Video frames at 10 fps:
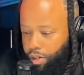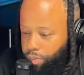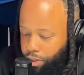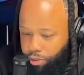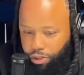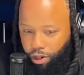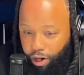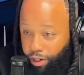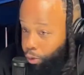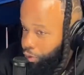but
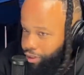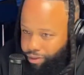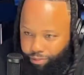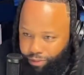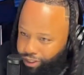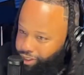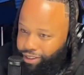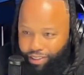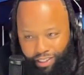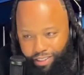Rashard, Lucas, just
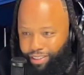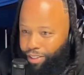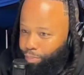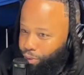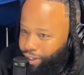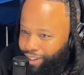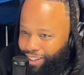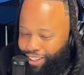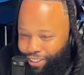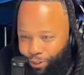as
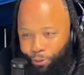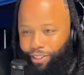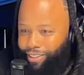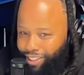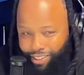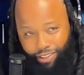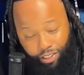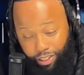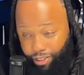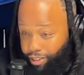important. Lucas,
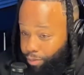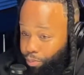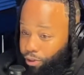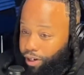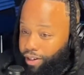just as important.